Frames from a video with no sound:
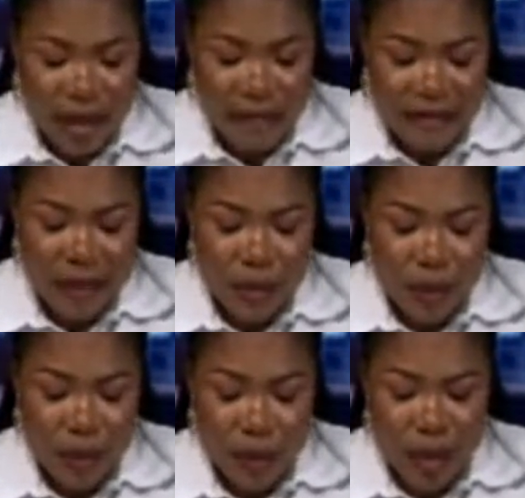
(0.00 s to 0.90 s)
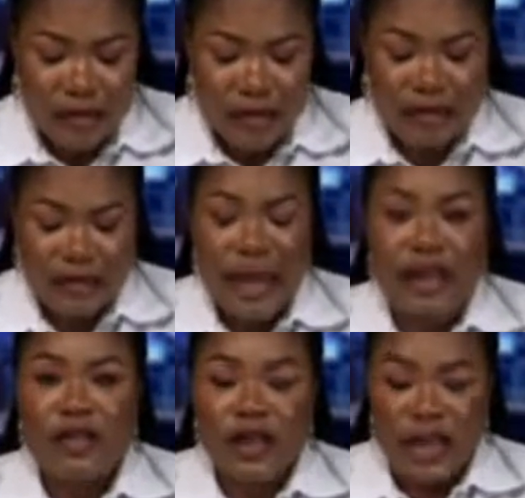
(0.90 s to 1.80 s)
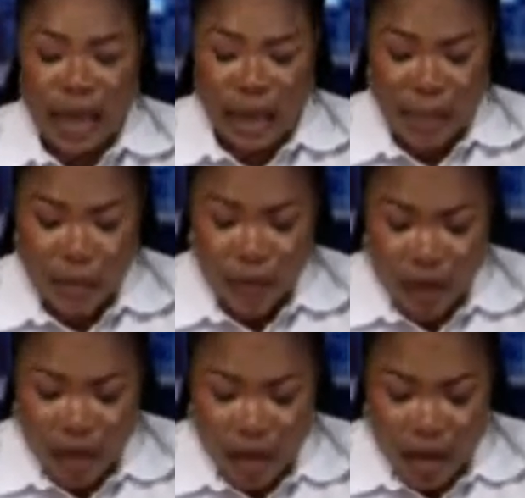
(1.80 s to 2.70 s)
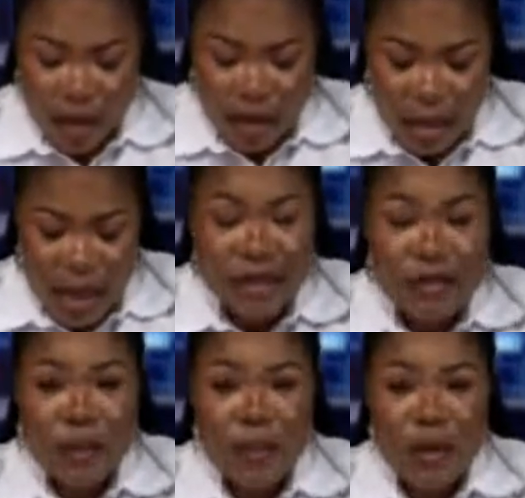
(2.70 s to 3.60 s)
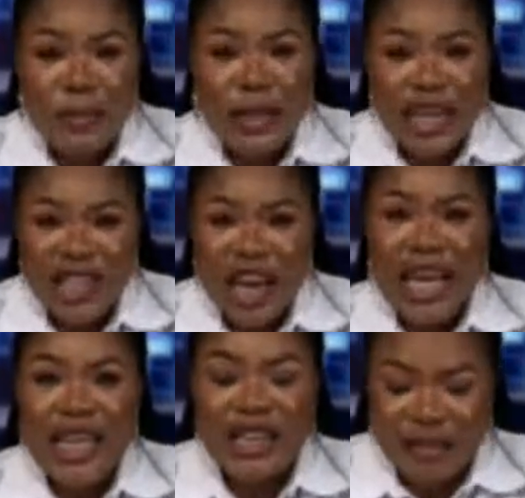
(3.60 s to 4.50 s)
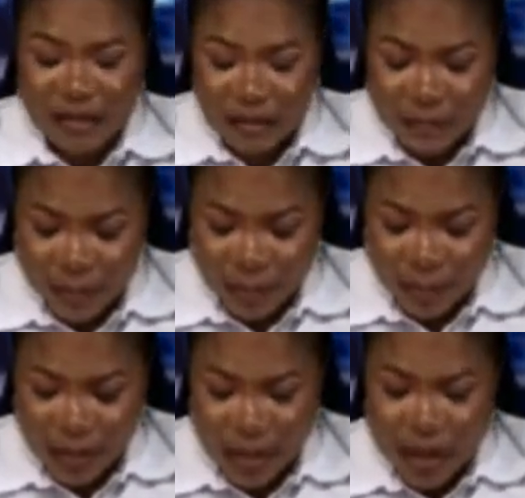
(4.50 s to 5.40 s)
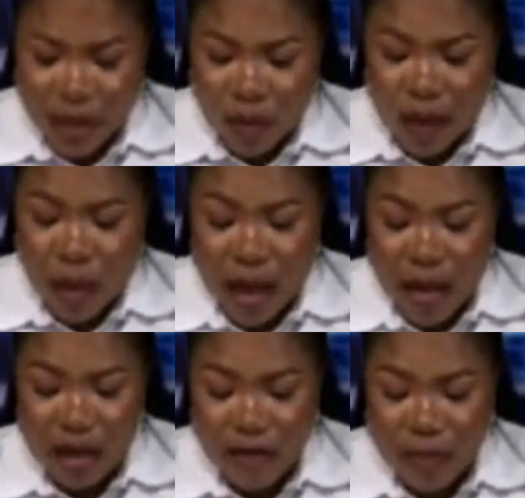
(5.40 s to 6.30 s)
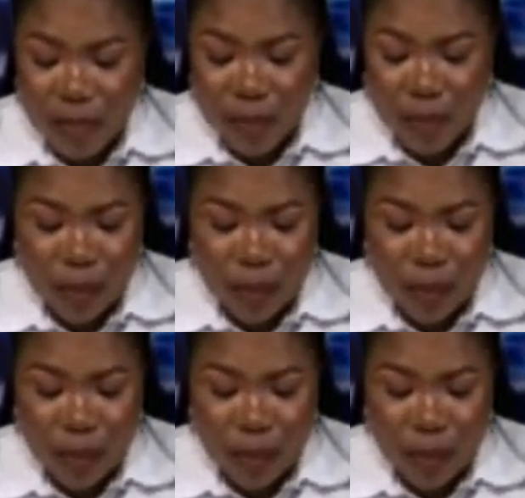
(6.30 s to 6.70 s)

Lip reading: Arsenal will once extend to the gap and top up their challenges, while Liverpool will be